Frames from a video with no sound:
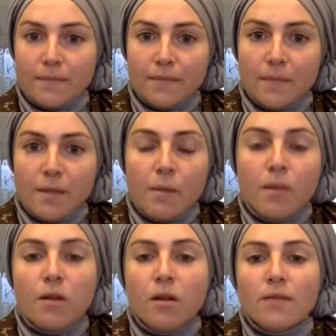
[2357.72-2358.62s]
The
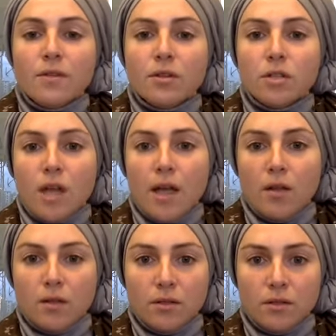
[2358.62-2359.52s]
mother loves her
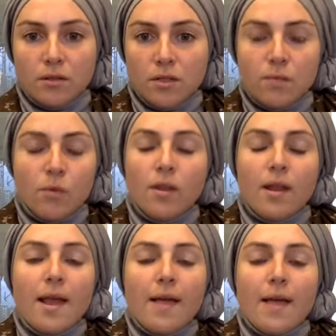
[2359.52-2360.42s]
child. She's more than
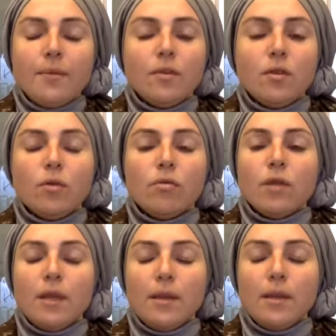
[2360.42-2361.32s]
happy to go through
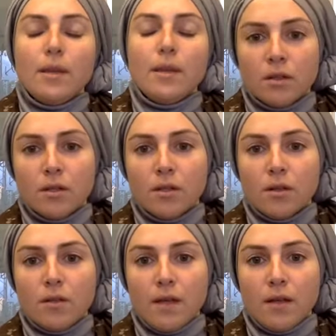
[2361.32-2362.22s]
labor,
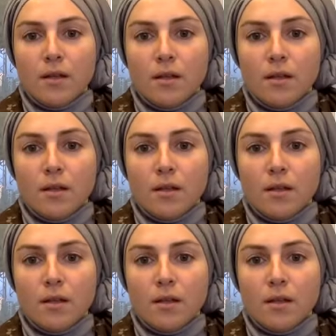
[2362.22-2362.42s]
right?